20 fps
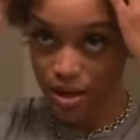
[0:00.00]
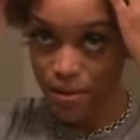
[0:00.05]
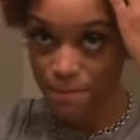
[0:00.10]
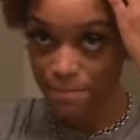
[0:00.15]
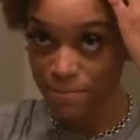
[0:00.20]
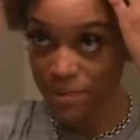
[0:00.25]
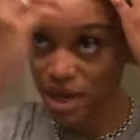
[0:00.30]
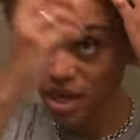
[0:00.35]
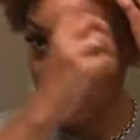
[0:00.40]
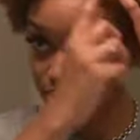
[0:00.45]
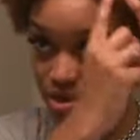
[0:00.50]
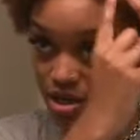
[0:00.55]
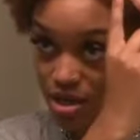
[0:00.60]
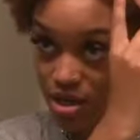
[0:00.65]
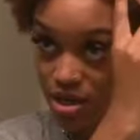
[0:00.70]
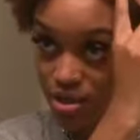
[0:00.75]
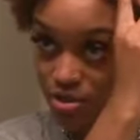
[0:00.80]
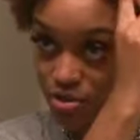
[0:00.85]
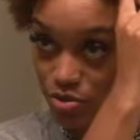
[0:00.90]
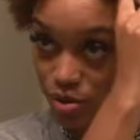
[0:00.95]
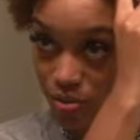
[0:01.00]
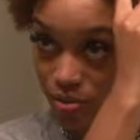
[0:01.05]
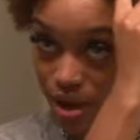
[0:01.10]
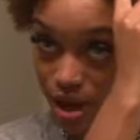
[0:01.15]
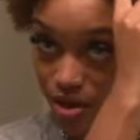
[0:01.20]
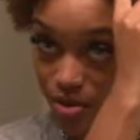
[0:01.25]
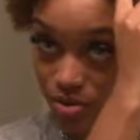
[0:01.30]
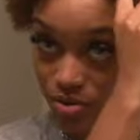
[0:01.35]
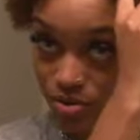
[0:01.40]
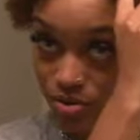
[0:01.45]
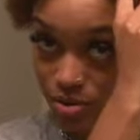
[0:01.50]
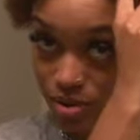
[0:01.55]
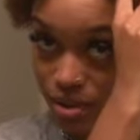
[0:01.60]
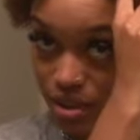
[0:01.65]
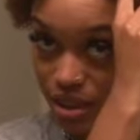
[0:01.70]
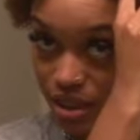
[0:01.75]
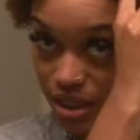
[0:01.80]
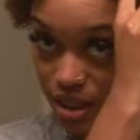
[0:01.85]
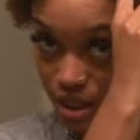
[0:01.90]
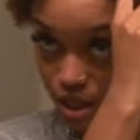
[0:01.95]
maybe to about
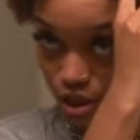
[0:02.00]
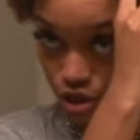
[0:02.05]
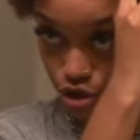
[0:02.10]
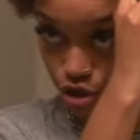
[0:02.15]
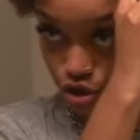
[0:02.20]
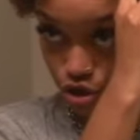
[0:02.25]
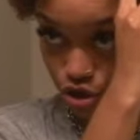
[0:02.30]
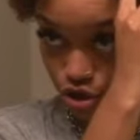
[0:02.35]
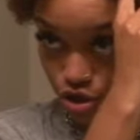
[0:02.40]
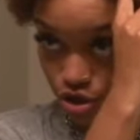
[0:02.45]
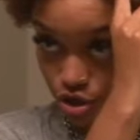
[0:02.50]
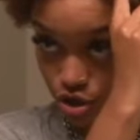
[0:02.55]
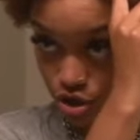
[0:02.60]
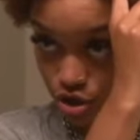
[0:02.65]
here